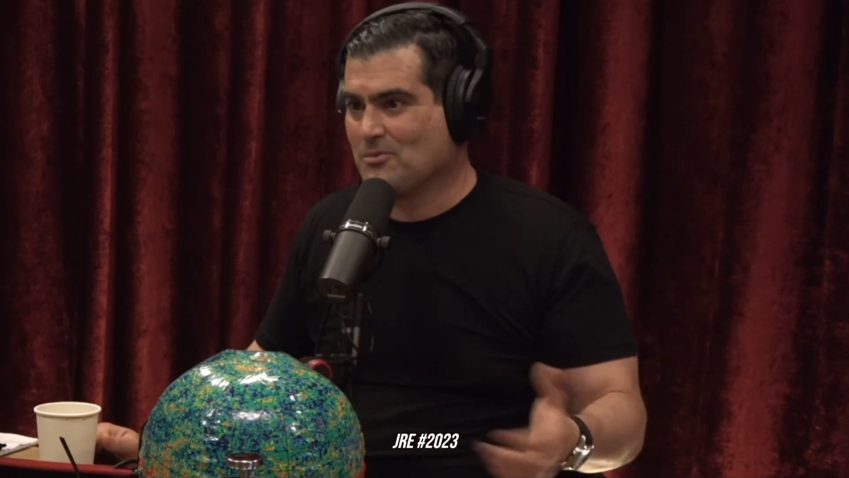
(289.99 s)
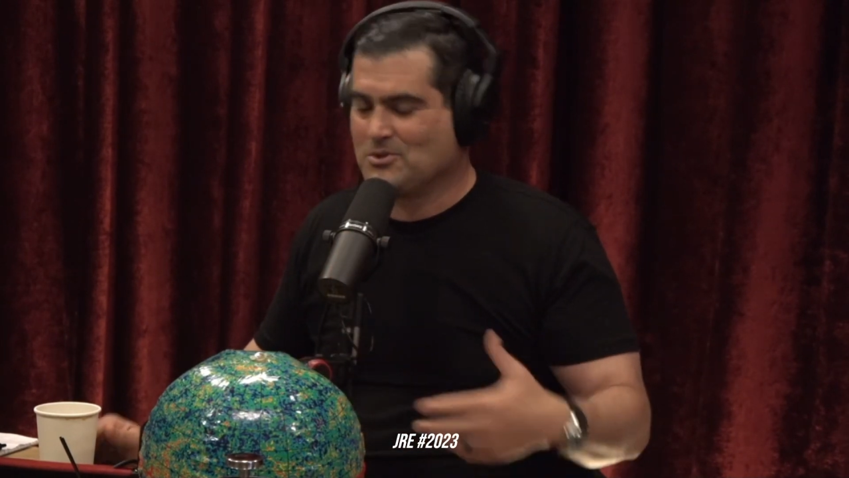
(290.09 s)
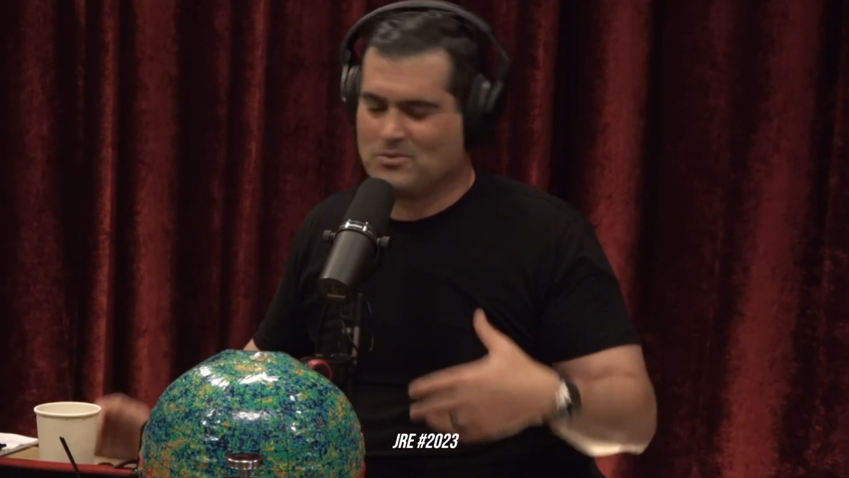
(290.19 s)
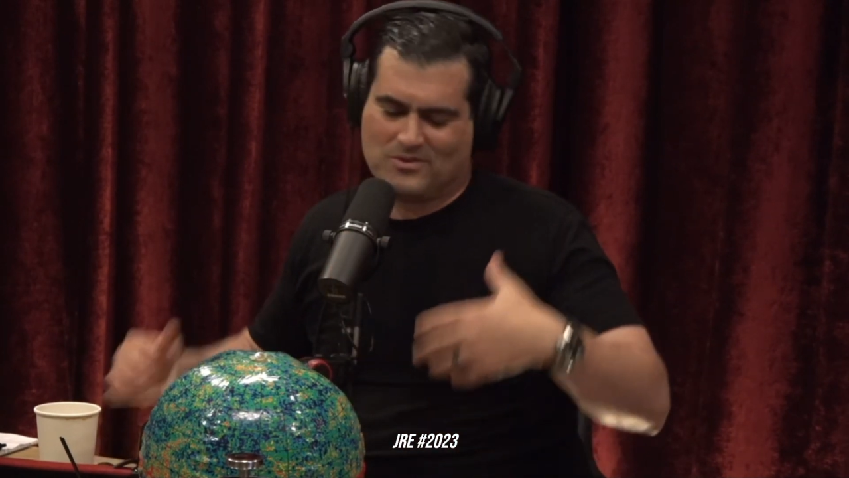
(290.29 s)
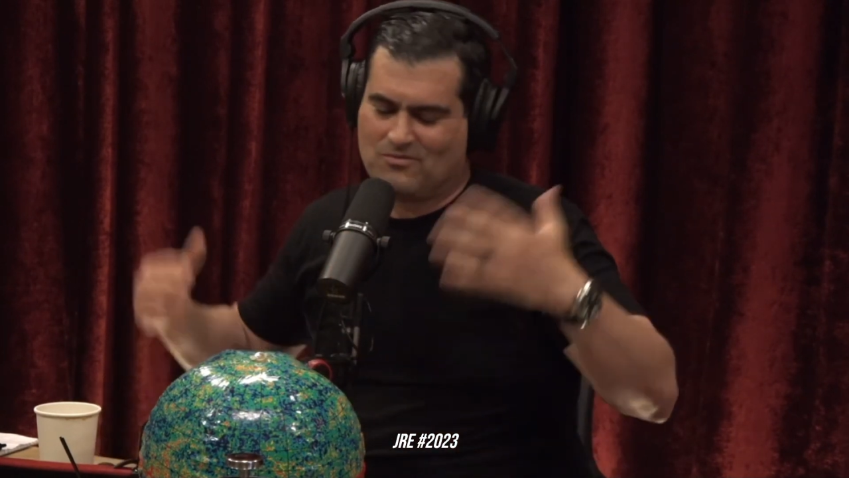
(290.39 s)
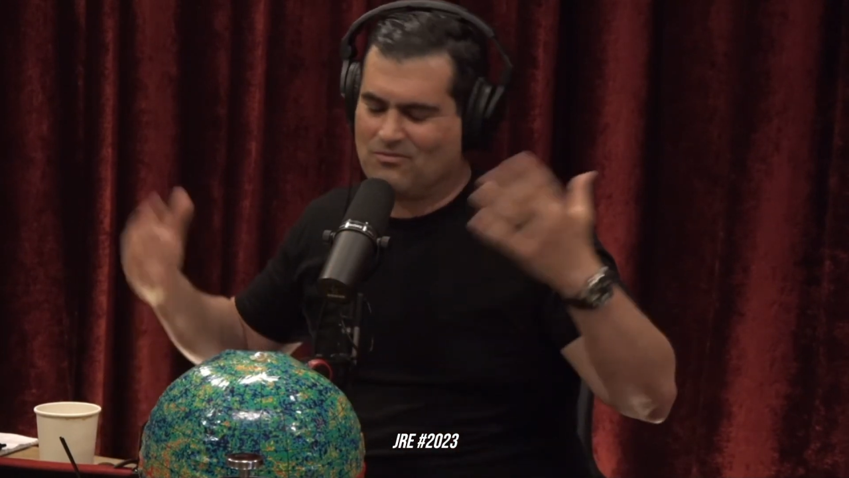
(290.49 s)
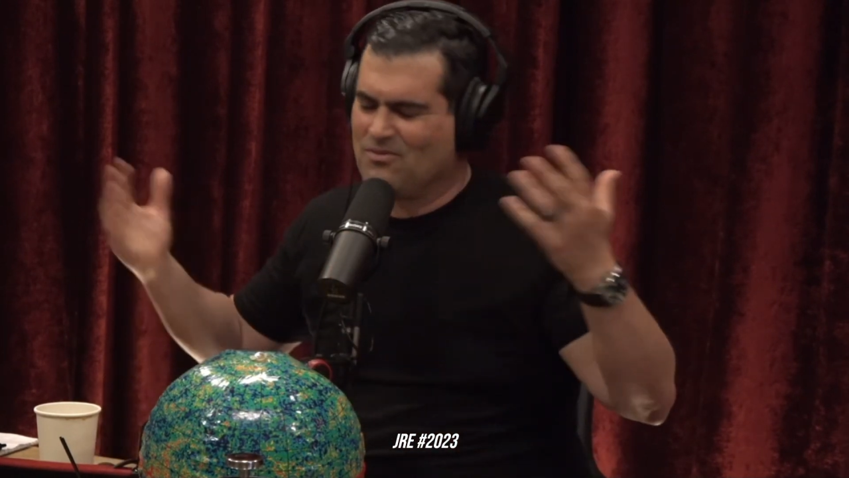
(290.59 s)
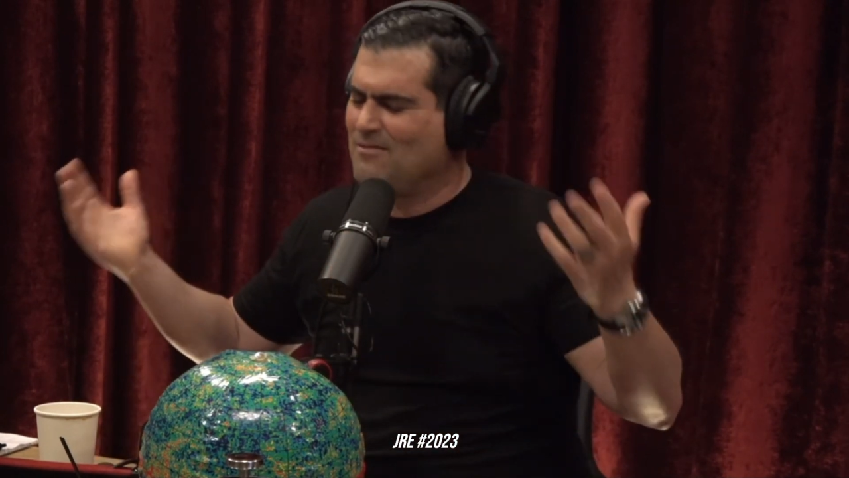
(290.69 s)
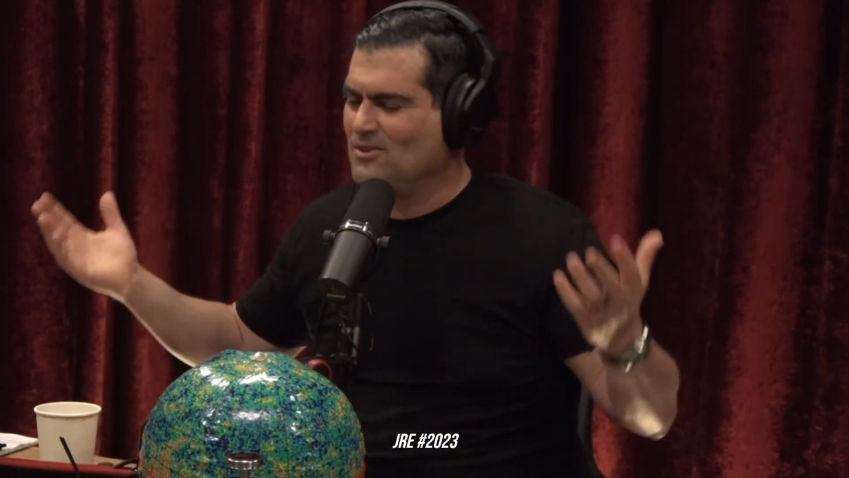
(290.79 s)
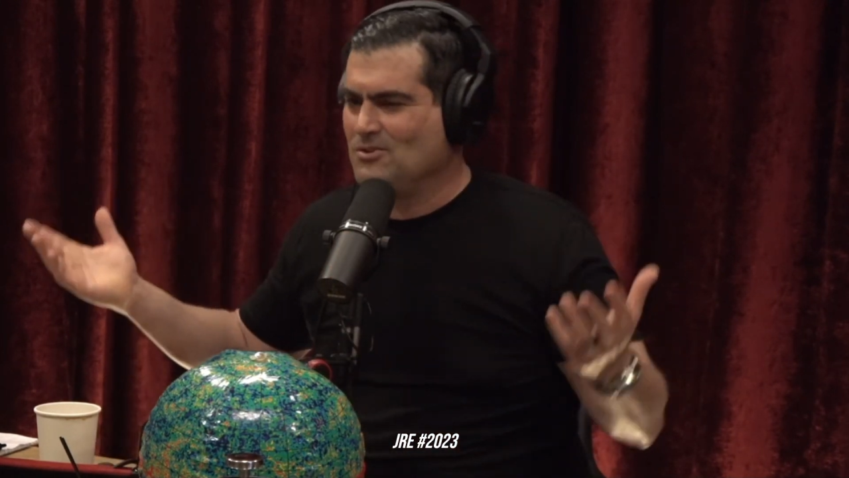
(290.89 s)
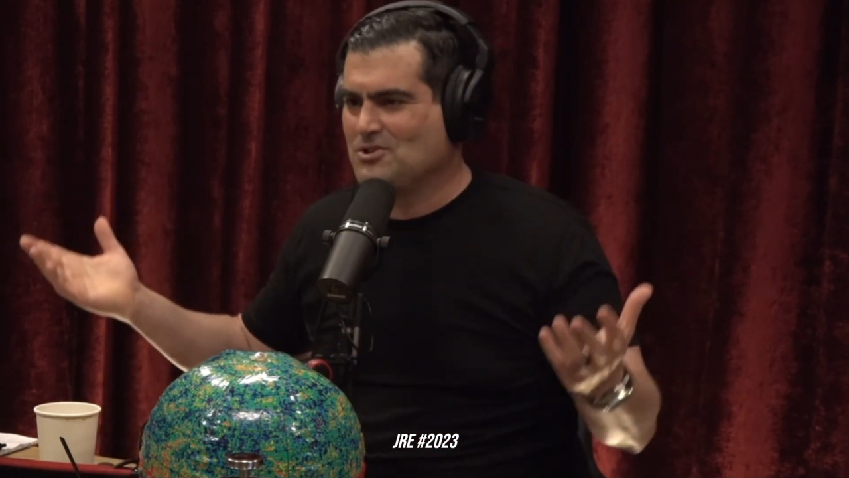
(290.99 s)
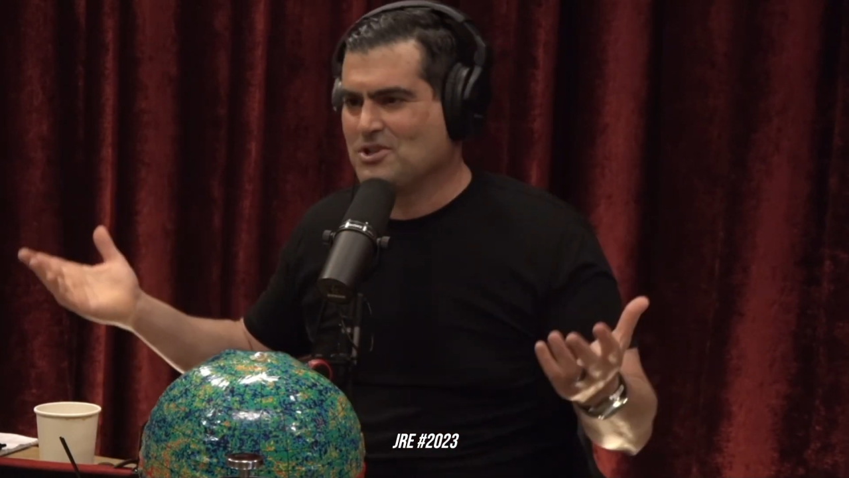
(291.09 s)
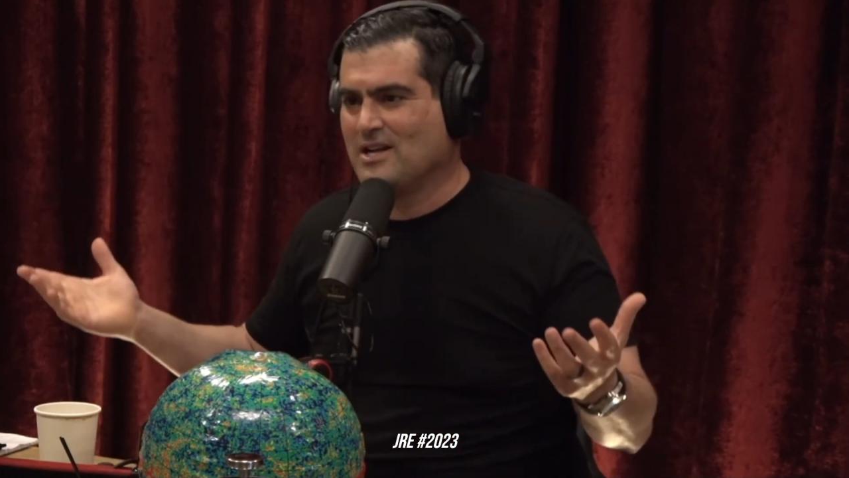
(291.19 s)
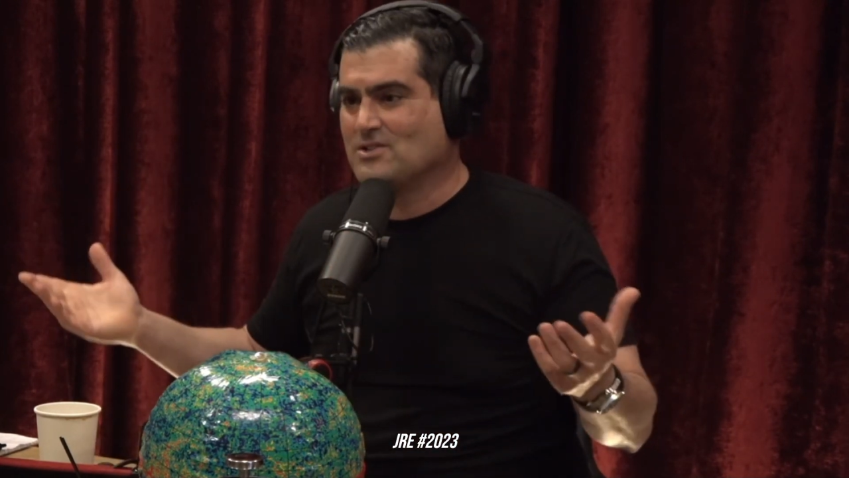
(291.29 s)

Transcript: which would revolutionize,